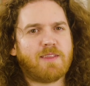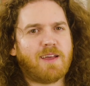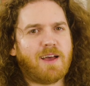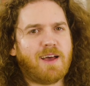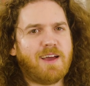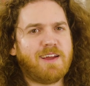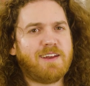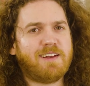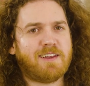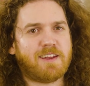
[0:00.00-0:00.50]

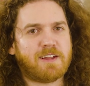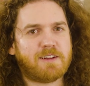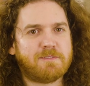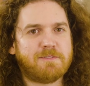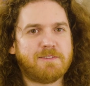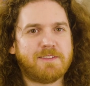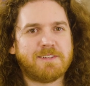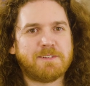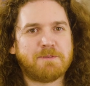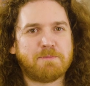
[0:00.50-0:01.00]
I'd
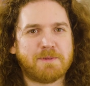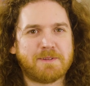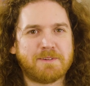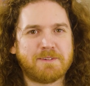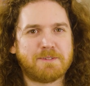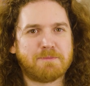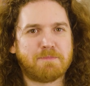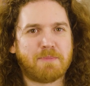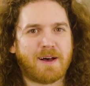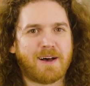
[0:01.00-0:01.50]
love this bill
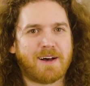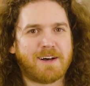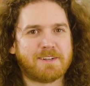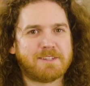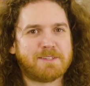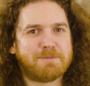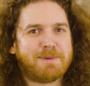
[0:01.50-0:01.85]
to pass,